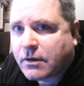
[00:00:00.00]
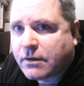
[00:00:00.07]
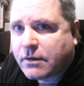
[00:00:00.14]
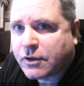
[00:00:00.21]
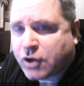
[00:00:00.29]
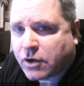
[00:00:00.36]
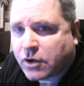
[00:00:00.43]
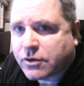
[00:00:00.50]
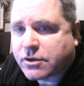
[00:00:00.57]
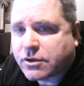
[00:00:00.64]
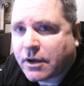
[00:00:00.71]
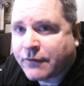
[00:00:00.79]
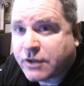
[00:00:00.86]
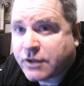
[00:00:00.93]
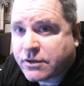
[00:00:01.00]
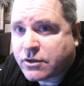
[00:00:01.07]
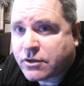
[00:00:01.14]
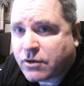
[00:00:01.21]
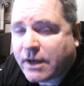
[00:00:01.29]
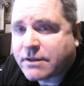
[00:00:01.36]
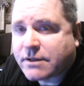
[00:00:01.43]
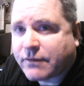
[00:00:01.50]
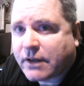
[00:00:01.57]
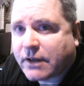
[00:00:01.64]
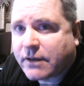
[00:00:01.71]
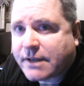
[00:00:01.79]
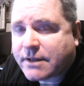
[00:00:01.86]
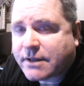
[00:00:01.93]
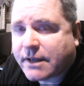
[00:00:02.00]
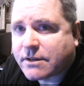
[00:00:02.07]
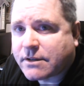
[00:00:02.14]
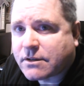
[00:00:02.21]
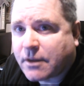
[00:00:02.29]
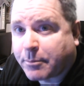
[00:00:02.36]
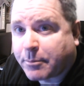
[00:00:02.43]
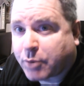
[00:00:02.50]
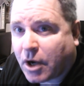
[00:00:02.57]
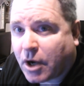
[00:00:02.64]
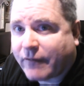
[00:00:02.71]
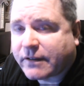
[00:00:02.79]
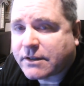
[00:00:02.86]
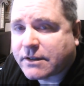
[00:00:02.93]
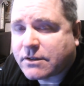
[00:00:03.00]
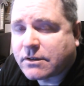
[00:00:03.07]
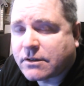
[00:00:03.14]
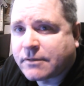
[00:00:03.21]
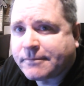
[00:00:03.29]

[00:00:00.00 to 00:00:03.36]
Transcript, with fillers: The Church of Jesus Christ of Latter day Saints, the prophets,